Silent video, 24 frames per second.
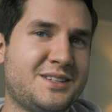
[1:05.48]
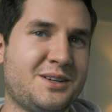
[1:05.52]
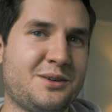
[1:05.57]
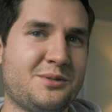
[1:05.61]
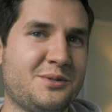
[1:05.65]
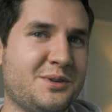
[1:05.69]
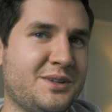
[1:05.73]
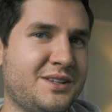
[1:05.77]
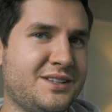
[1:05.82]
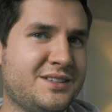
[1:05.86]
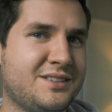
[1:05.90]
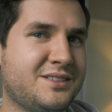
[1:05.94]
I don't
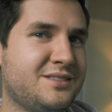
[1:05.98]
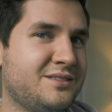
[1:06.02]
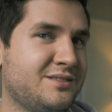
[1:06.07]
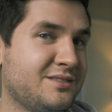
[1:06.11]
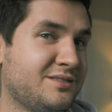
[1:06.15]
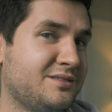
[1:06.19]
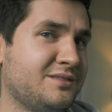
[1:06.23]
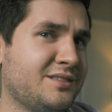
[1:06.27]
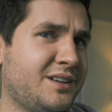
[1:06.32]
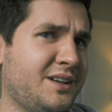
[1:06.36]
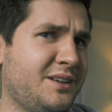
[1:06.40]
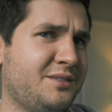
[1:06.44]
really
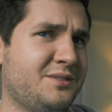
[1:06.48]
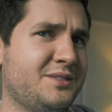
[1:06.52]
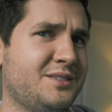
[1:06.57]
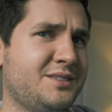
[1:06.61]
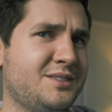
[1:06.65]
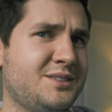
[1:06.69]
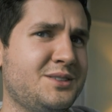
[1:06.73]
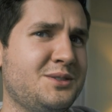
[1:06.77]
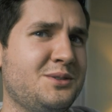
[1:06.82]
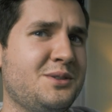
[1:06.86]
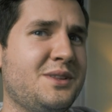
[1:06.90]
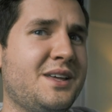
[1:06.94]
often
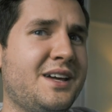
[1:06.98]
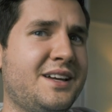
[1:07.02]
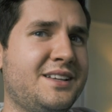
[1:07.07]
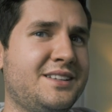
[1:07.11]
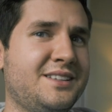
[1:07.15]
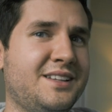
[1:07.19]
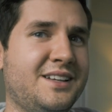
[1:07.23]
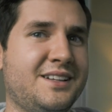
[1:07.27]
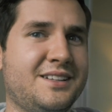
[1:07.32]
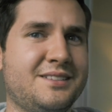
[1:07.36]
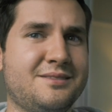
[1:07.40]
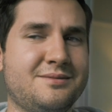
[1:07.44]
do
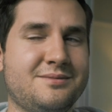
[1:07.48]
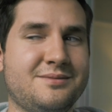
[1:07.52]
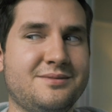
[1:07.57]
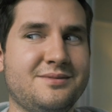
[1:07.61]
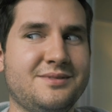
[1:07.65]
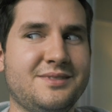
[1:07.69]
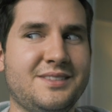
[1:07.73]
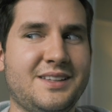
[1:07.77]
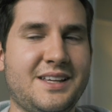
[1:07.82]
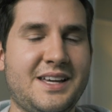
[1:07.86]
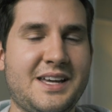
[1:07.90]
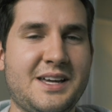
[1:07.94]
that, like
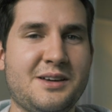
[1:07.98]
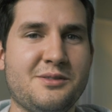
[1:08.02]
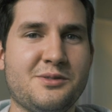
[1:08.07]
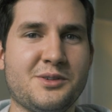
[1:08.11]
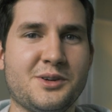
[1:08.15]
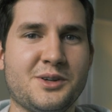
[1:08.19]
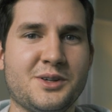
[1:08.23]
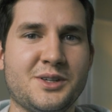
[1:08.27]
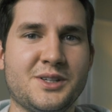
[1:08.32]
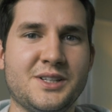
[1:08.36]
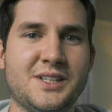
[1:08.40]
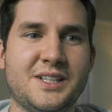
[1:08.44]

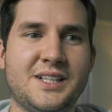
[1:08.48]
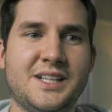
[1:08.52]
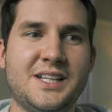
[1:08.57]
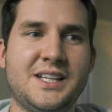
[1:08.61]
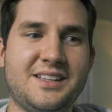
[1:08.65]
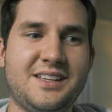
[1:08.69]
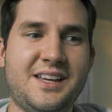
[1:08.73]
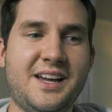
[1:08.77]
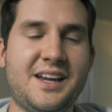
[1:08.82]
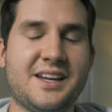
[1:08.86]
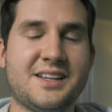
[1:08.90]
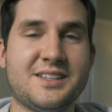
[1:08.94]
ever.
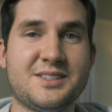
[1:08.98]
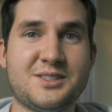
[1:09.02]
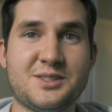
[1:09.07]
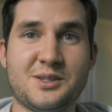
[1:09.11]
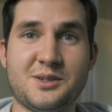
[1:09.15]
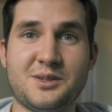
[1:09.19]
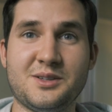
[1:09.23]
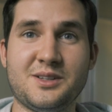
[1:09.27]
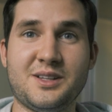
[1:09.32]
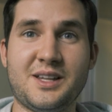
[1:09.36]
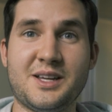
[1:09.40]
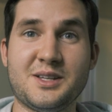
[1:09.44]
Yeah,
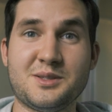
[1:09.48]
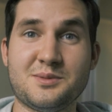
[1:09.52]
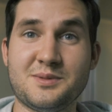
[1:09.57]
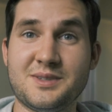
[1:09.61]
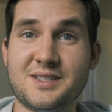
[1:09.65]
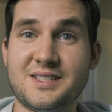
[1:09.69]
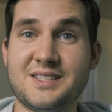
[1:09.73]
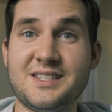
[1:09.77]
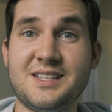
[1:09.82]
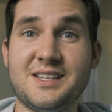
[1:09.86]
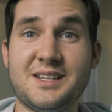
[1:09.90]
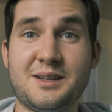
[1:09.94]
so it allows me
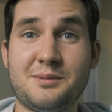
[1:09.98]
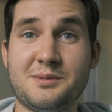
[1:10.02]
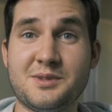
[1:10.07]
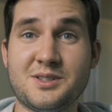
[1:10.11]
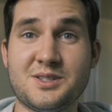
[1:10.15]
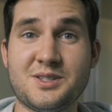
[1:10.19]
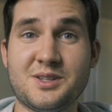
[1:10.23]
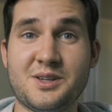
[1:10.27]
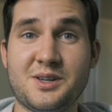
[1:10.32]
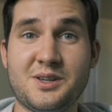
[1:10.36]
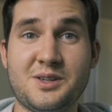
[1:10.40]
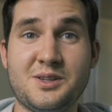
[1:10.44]
to see it. I'm gonna
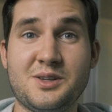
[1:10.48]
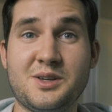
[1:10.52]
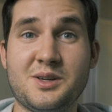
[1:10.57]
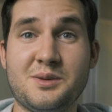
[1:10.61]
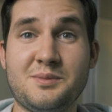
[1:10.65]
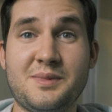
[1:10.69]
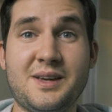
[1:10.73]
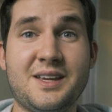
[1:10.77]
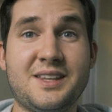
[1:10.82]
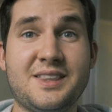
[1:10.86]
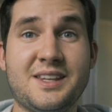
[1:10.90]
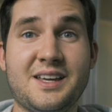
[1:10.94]
show you how you
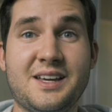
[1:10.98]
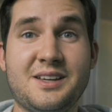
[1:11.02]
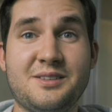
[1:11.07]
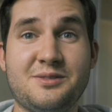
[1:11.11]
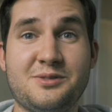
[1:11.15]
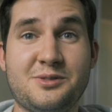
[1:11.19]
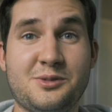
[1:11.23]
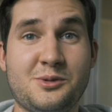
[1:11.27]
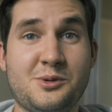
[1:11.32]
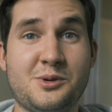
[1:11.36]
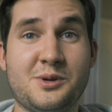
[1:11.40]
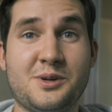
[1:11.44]
can make that
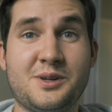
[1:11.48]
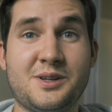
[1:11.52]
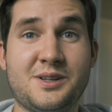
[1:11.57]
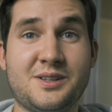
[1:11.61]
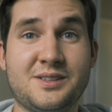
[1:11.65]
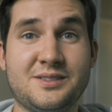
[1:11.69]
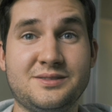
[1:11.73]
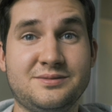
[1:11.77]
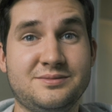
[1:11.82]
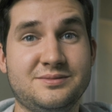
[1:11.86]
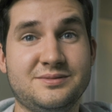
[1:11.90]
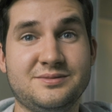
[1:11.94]

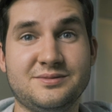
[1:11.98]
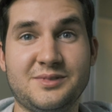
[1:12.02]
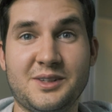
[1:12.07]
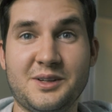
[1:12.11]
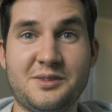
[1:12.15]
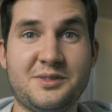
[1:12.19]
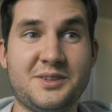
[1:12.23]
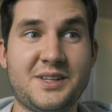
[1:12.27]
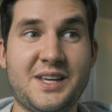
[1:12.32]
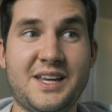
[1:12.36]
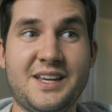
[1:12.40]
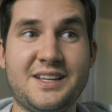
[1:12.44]
for
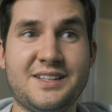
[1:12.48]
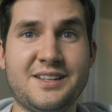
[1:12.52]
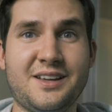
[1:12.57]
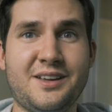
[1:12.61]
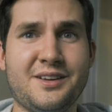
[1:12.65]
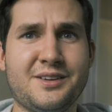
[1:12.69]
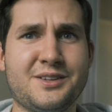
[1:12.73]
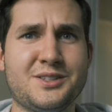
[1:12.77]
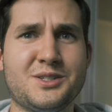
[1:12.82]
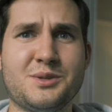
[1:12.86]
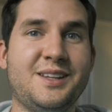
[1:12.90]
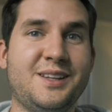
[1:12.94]
roughly
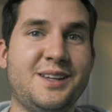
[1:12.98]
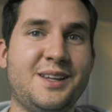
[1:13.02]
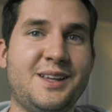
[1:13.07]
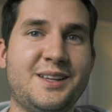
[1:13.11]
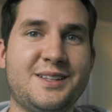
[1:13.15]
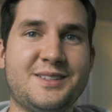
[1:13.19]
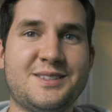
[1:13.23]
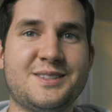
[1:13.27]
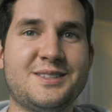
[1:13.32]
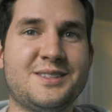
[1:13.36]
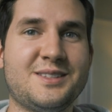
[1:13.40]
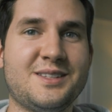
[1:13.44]
$8.
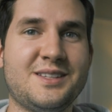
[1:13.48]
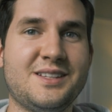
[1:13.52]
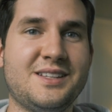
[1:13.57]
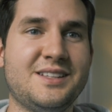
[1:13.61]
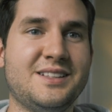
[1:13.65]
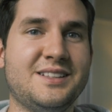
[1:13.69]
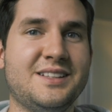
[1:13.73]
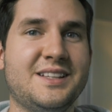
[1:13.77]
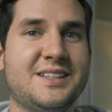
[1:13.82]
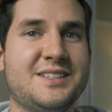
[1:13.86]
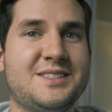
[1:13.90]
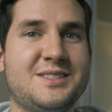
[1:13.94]

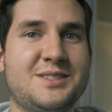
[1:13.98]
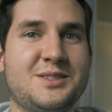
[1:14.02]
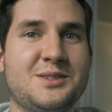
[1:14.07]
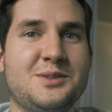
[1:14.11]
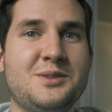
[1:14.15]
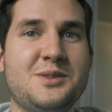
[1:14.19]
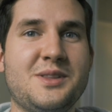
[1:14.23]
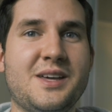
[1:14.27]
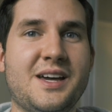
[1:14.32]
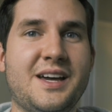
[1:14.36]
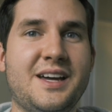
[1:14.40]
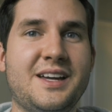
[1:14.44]
Let's
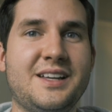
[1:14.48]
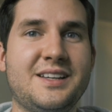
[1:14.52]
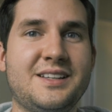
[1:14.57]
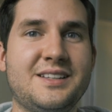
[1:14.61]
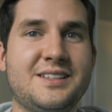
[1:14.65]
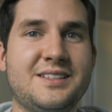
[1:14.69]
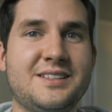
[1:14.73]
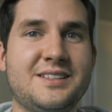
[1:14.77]
do that.